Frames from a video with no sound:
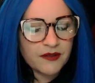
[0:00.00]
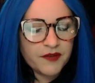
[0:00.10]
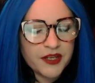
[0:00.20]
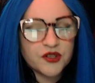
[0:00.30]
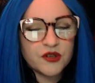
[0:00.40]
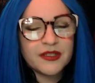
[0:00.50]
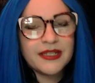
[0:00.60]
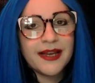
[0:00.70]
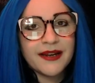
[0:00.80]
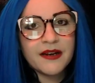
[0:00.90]
features
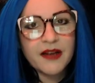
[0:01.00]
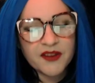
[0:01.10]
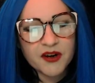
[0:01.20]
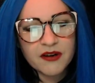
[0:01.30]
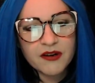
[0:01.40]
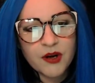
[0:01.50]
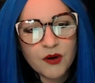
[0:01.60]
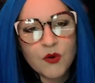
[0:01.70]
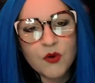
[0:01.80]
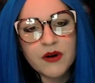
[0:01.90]
yet another
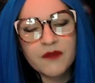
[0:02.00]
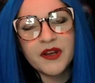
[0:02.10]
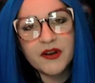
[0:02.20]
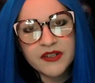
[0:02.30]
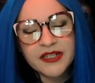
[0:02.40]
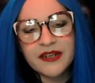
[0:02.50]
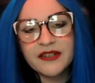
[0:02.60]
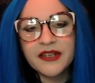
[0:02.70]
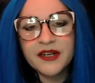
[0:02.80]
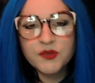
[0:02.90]
cohort of
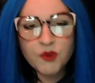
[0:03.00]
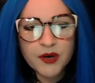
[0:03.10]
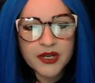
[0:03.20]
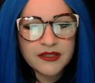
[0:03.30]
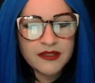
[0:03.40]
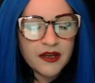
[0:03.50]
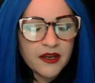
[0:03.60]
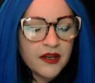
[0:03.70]
irritating teenage boys